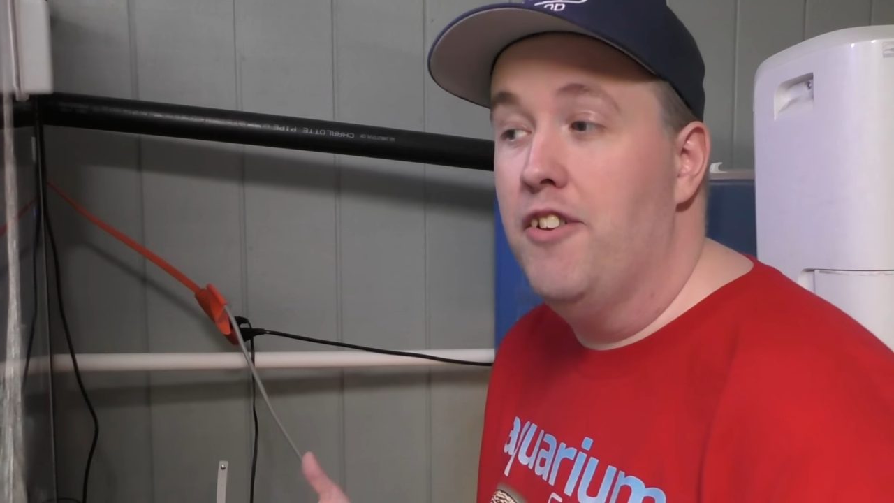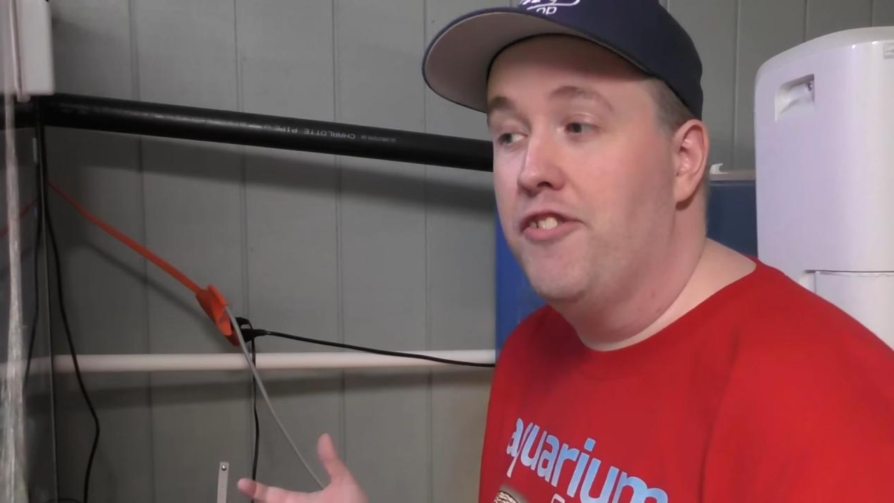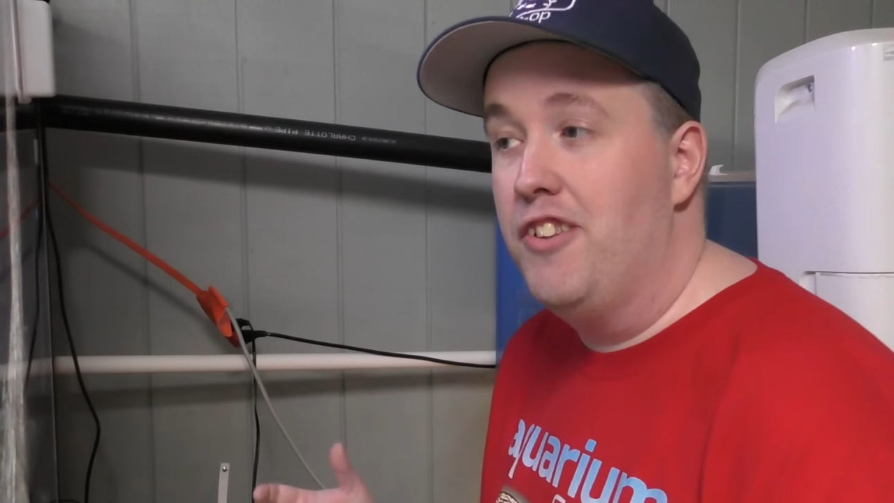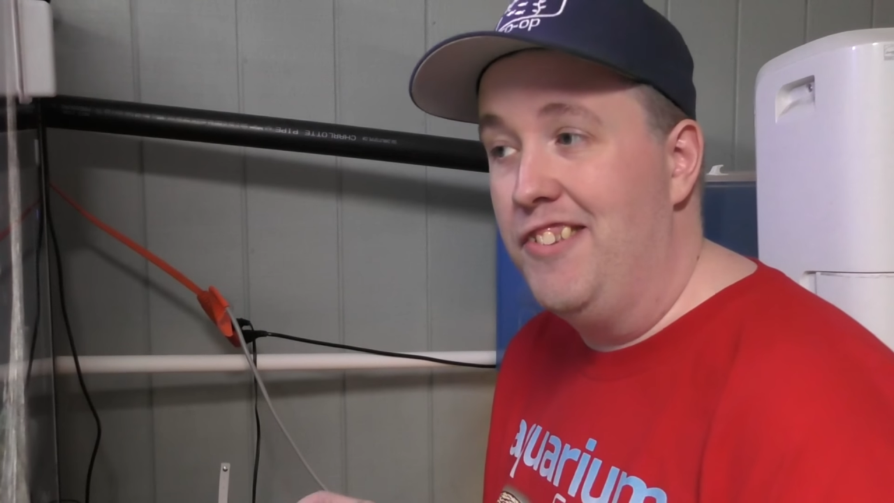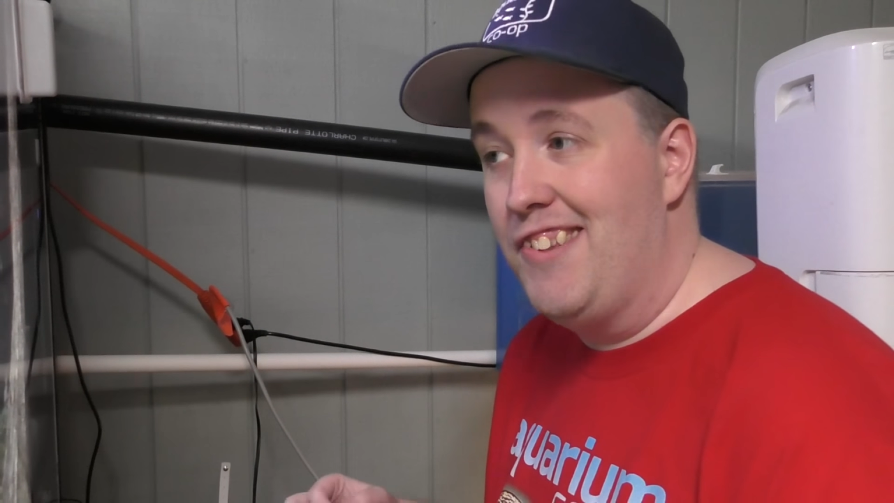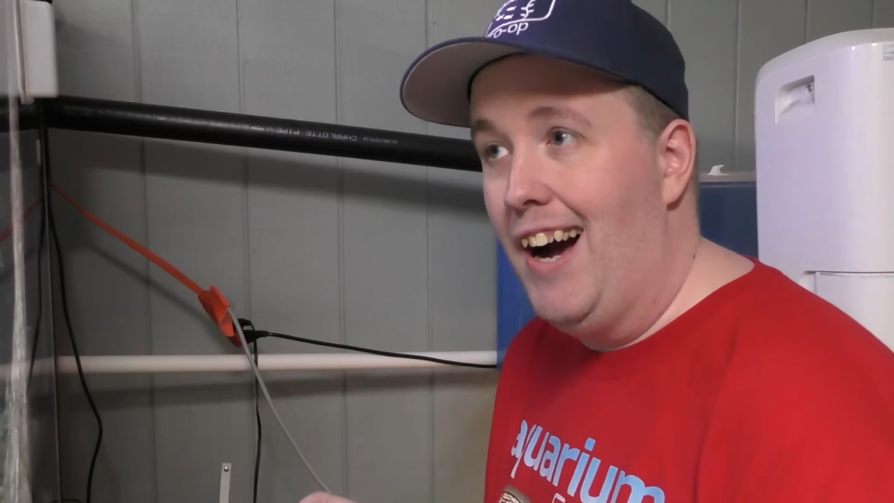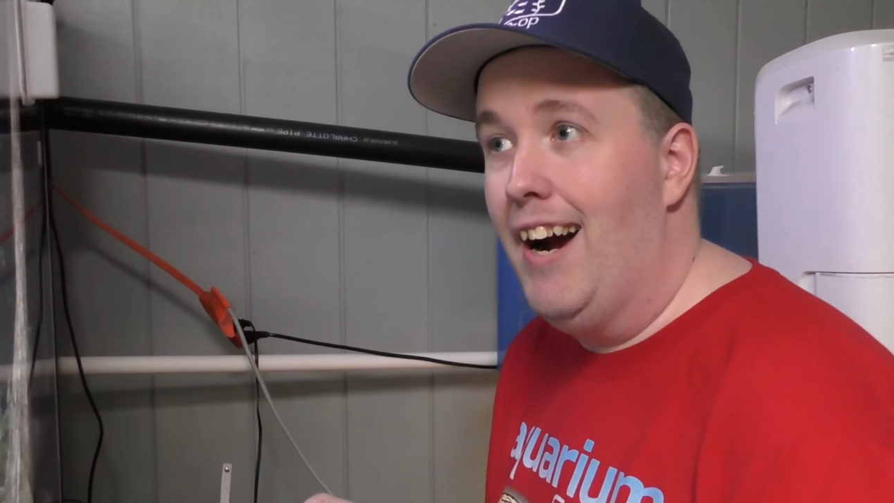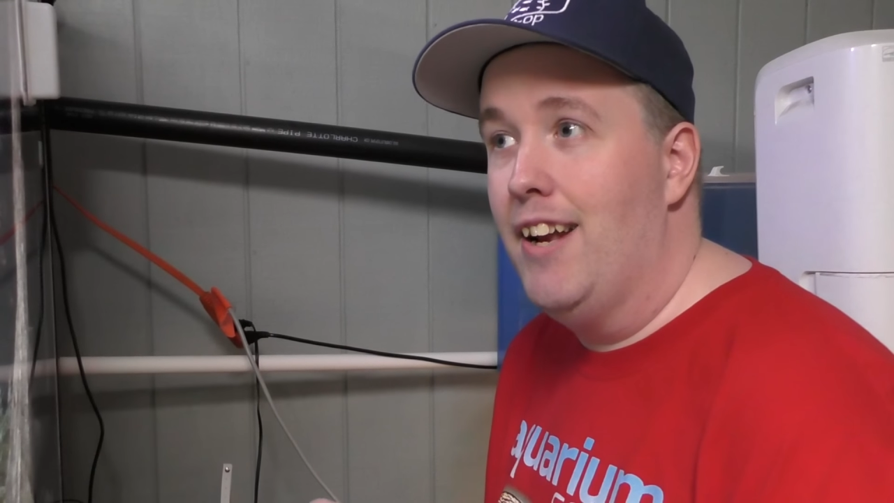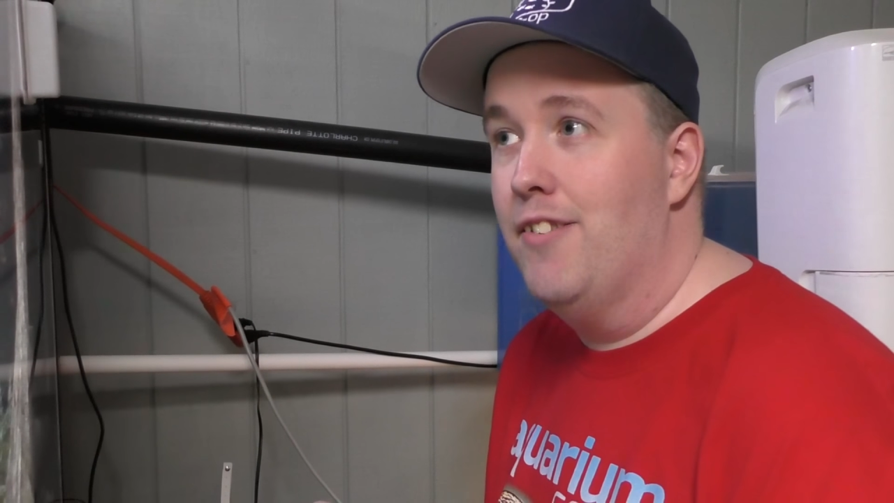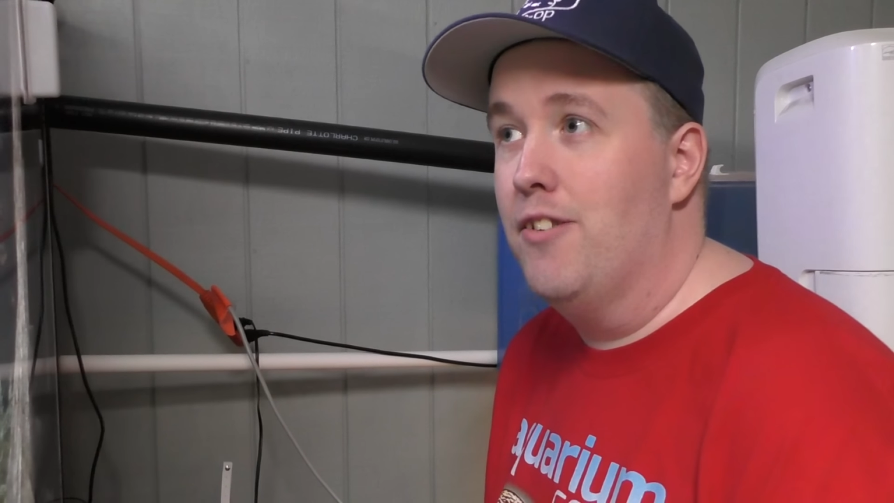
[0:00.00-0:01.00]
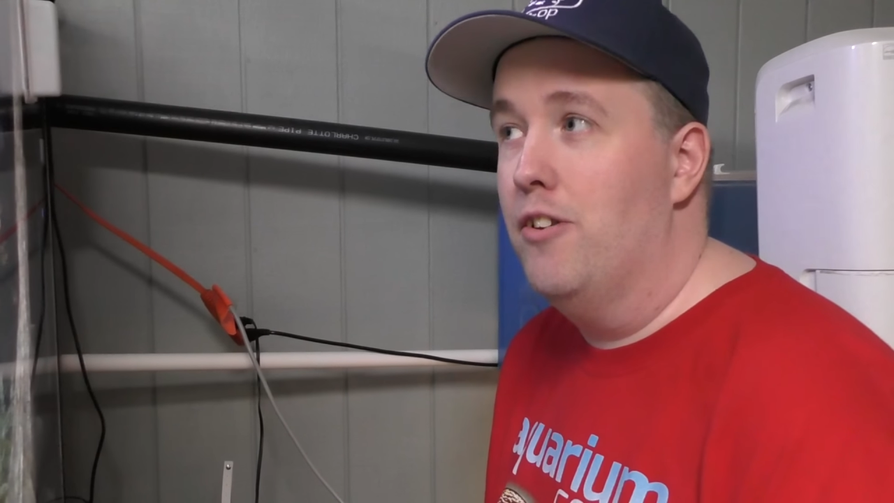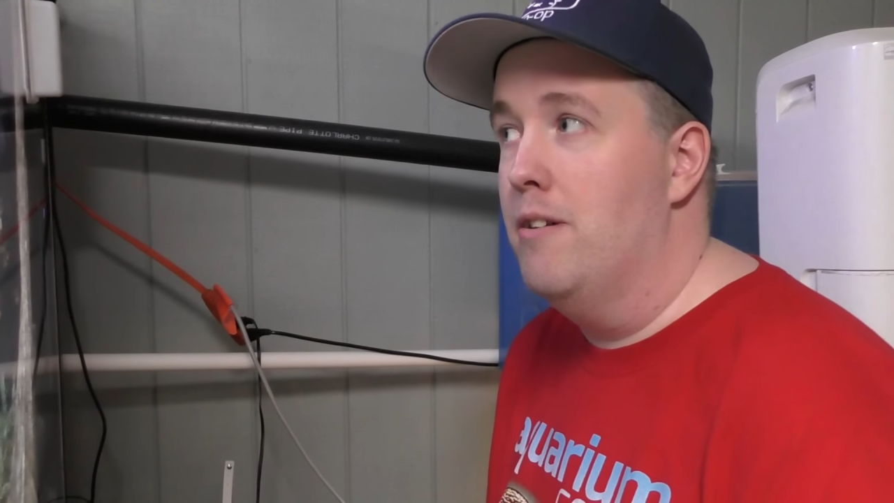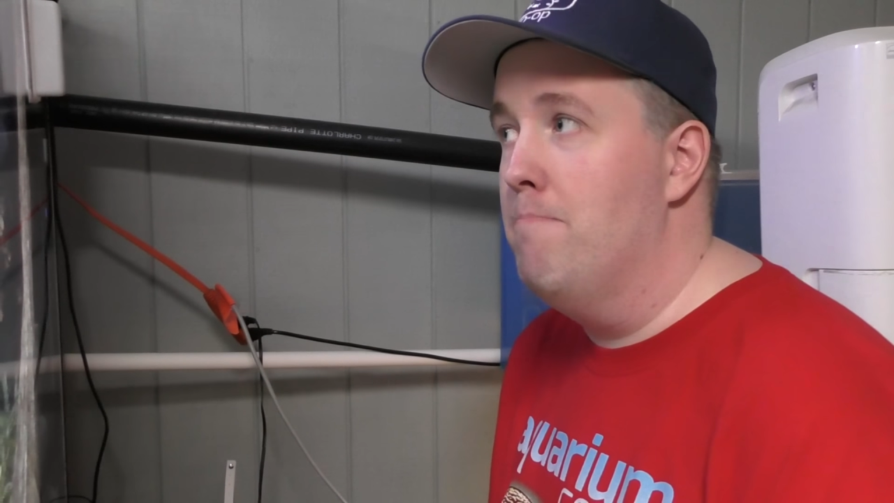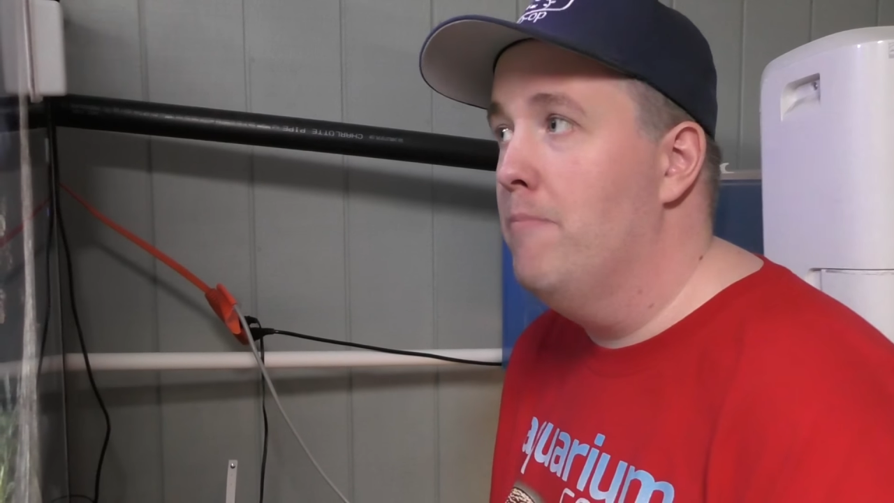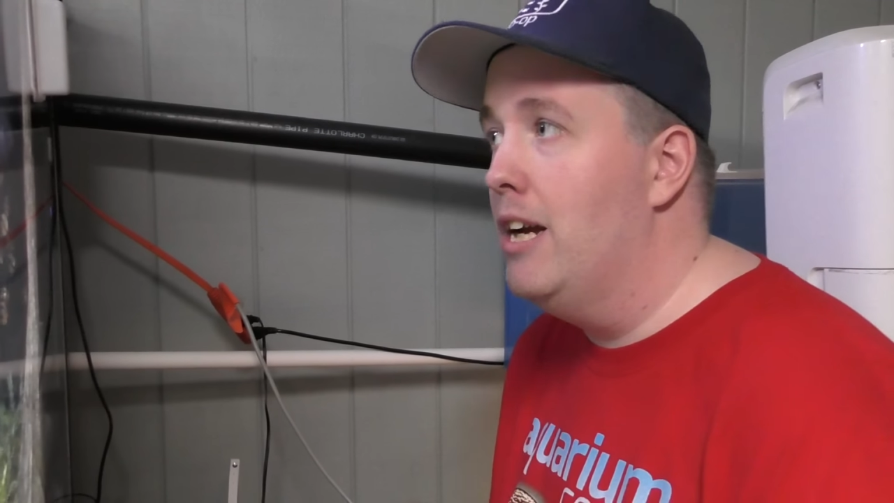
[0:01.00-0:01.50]
it's designed so
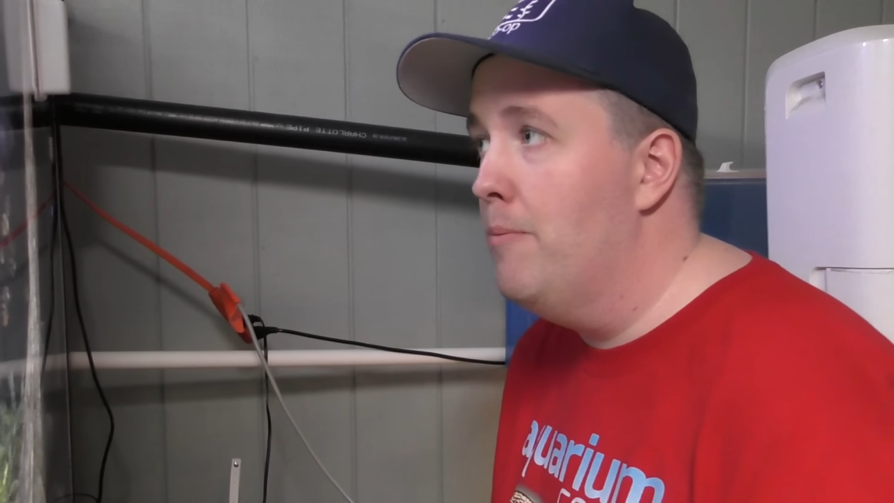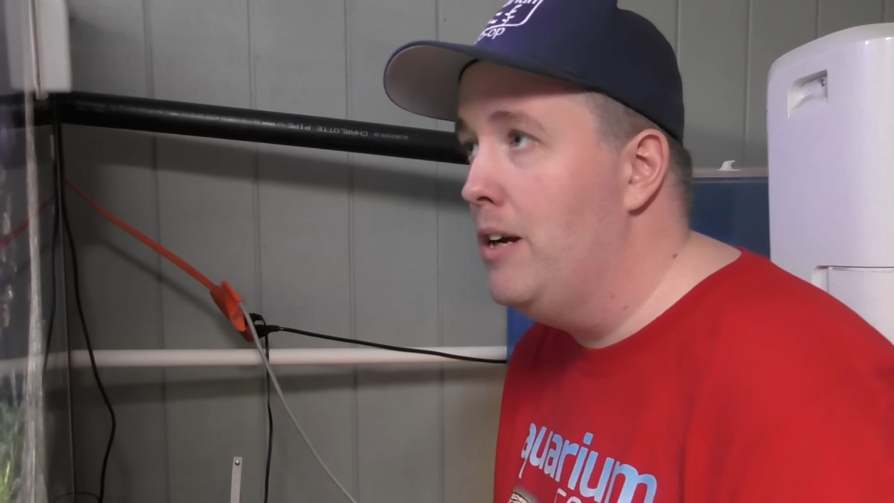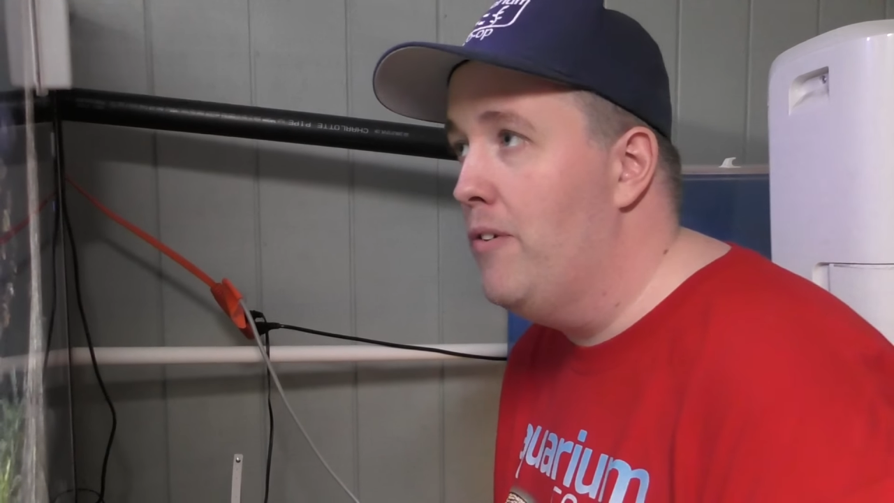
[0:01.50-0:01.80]
that maybe